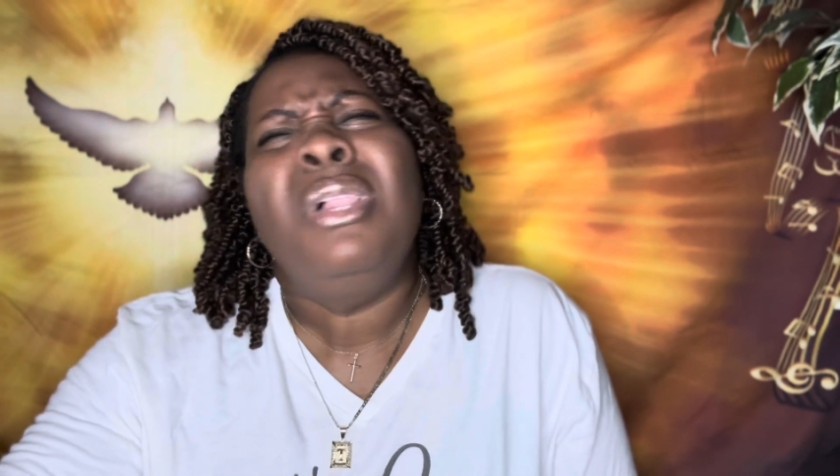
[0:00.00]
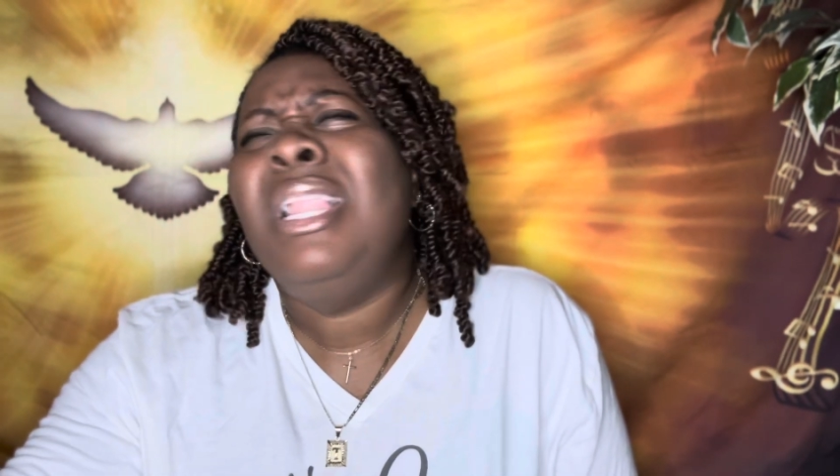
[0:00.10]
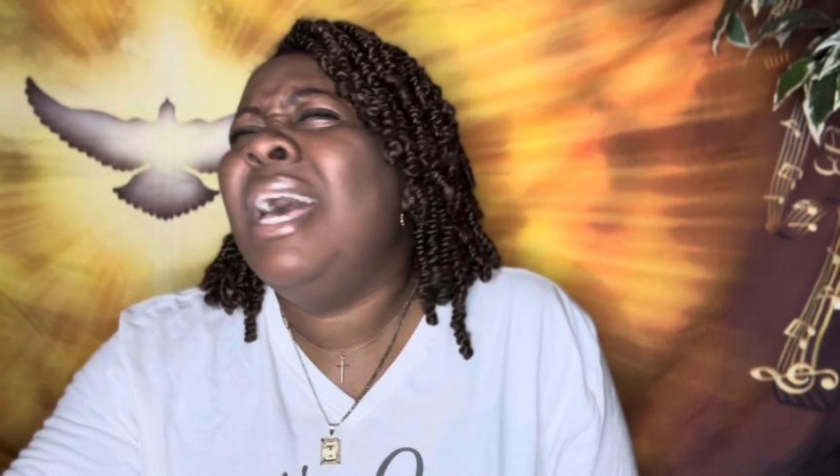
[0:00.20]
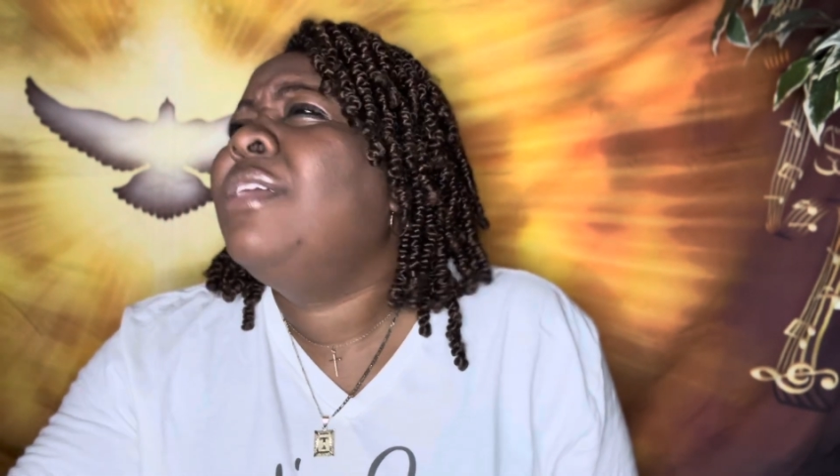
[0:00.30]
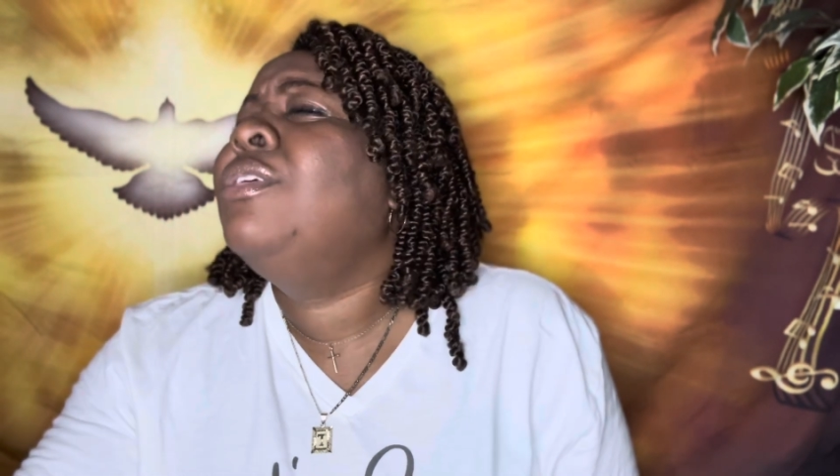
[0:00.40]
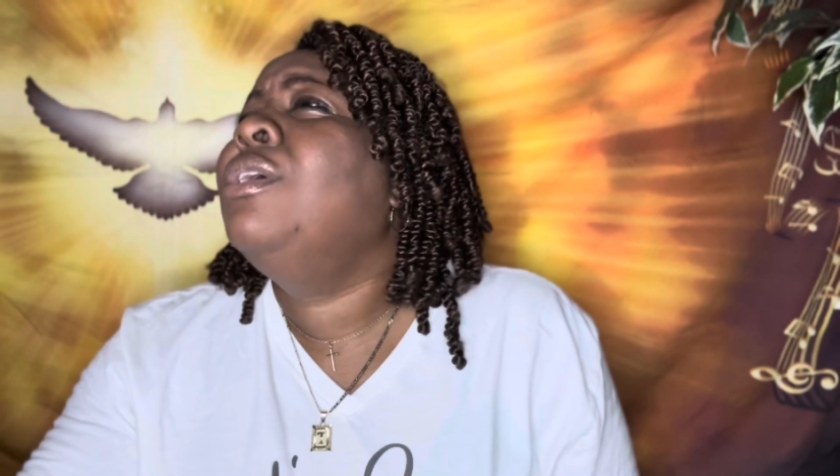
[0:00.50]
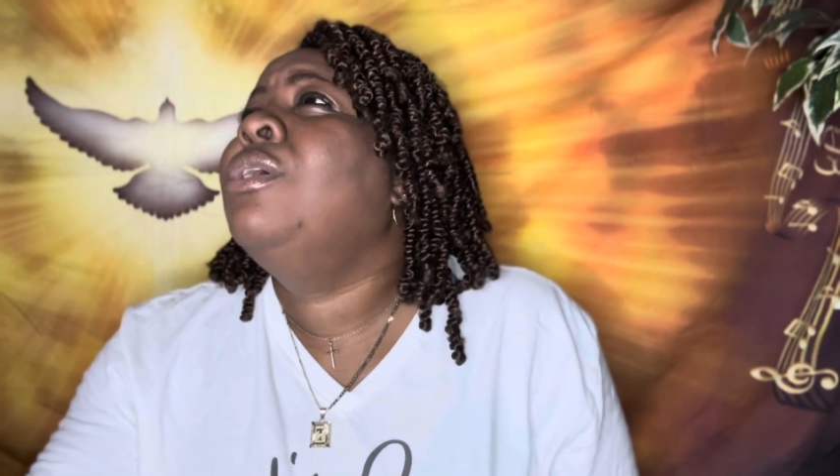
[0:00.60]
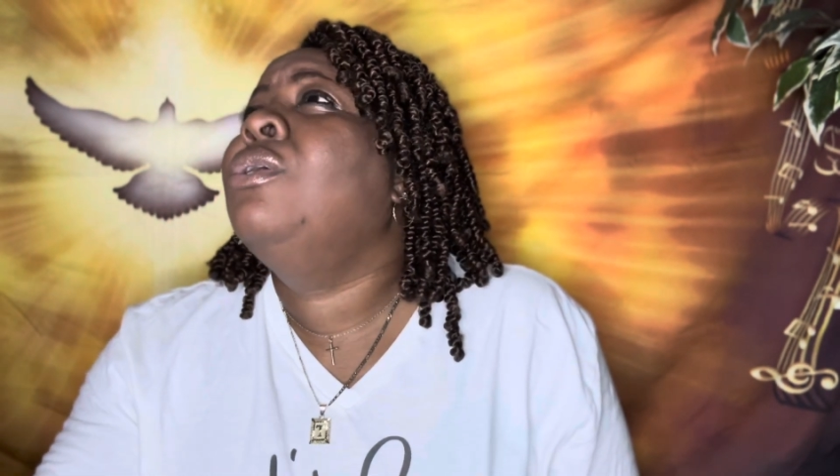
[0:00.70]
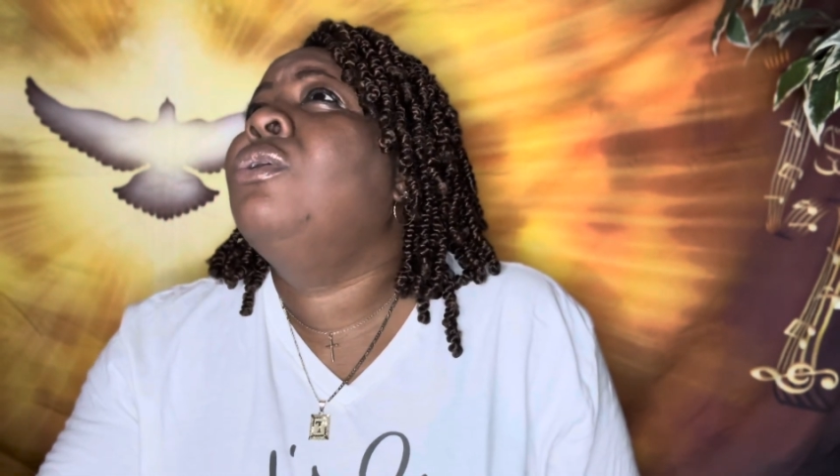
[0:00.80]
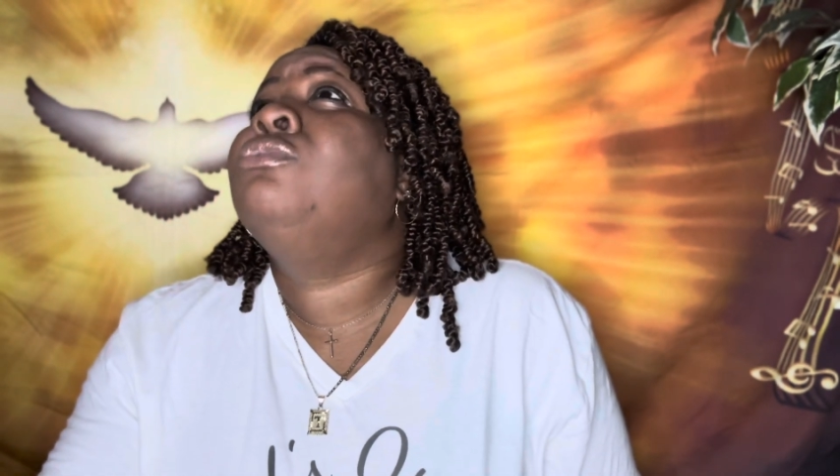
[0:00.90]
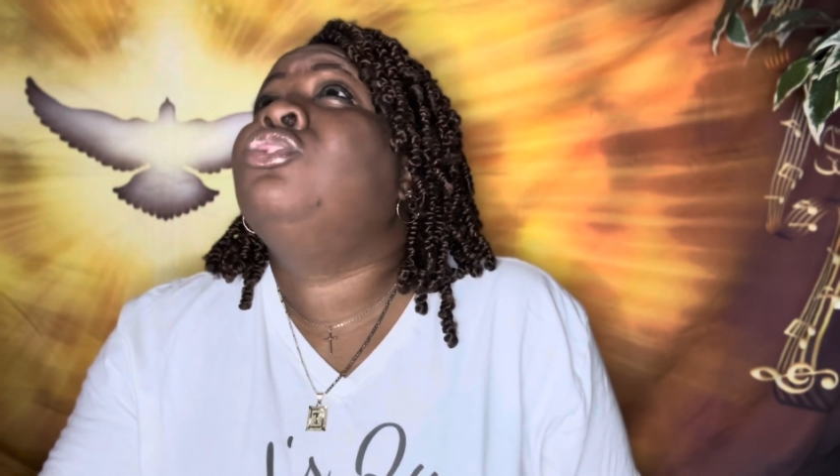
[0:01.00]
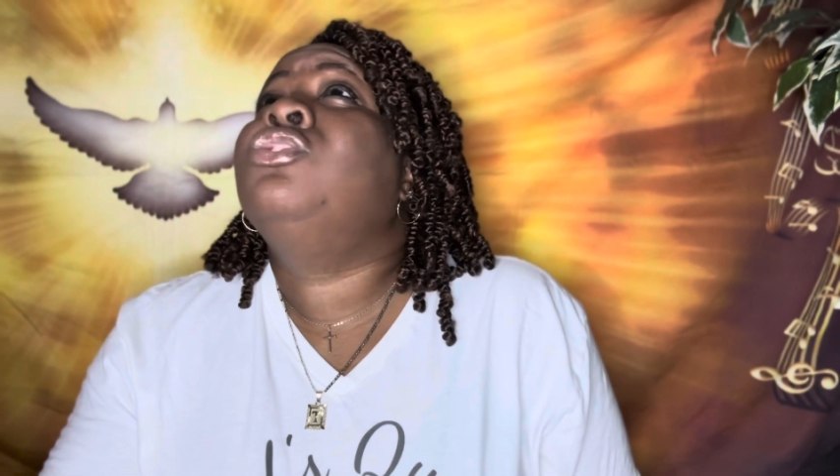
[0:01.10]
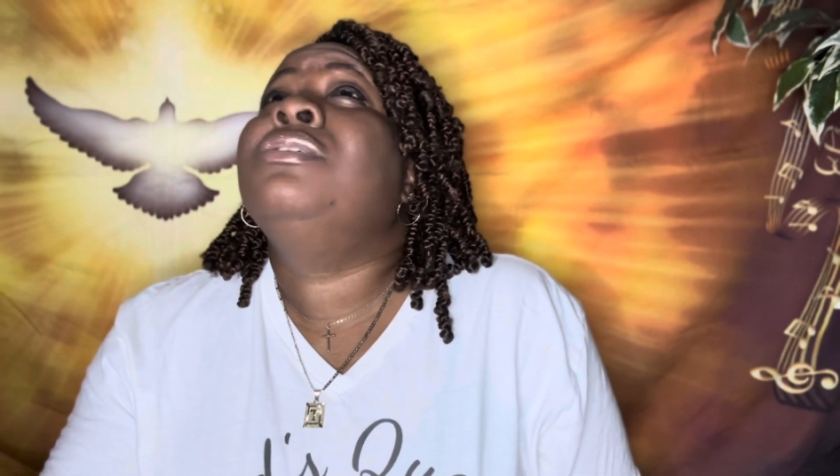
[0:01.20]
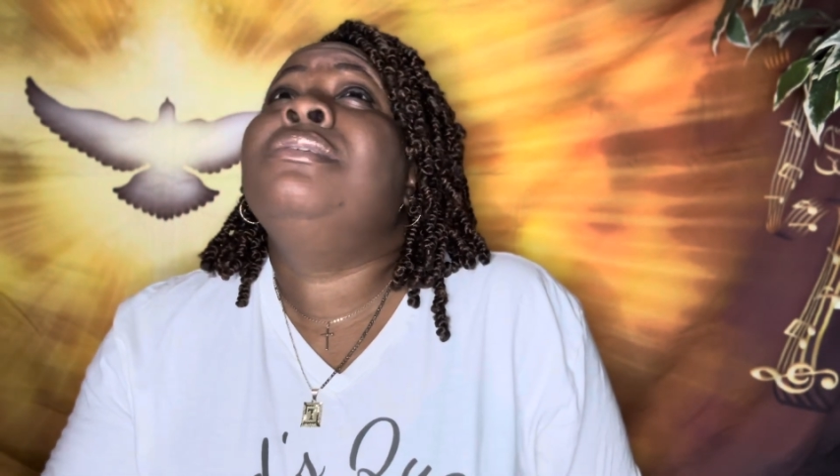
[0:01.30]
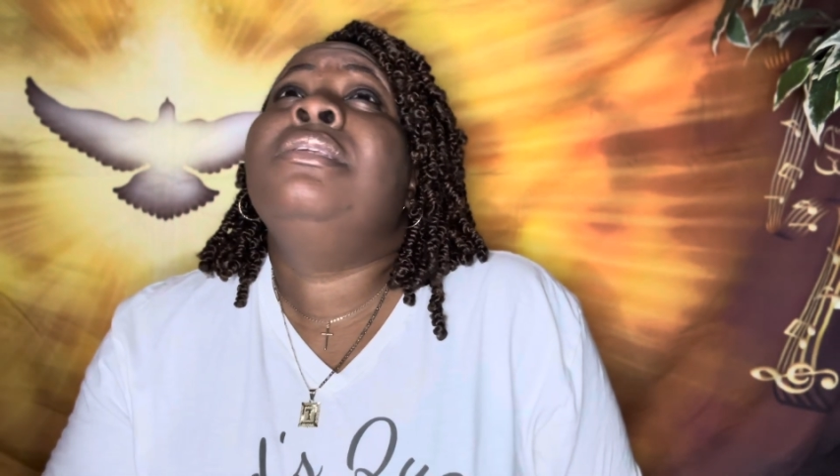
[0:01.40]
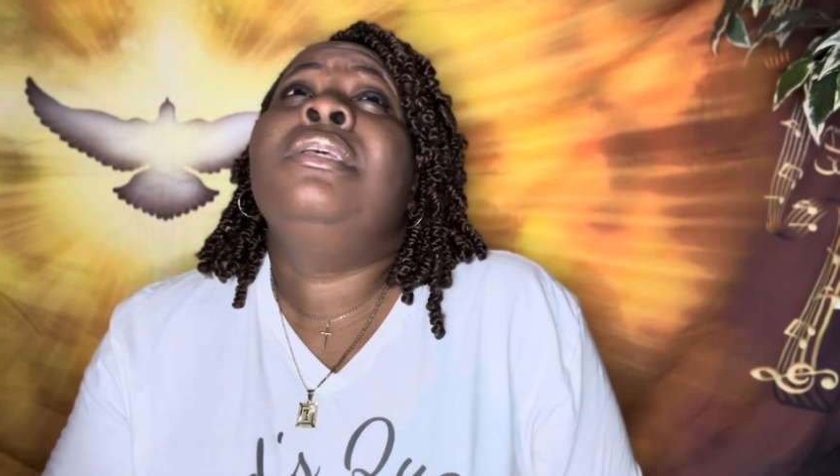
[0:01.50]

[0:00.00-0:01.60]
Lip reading: like the ocean